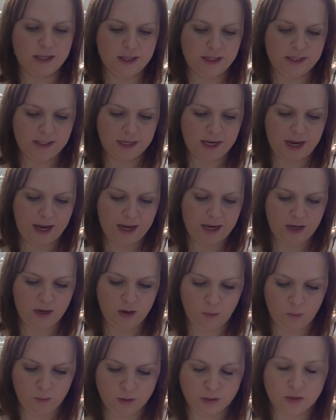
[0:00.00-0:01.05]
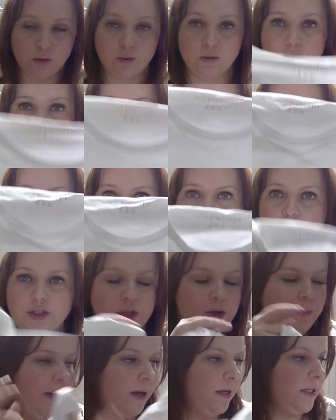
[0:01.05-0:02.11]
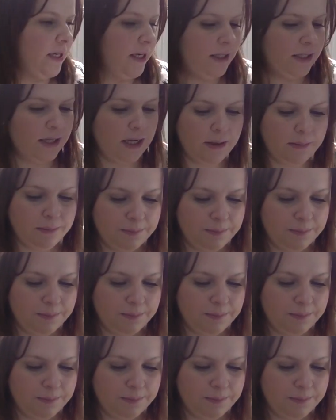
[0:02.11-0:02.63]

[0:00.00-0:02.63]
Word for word: and this again was also £2.80.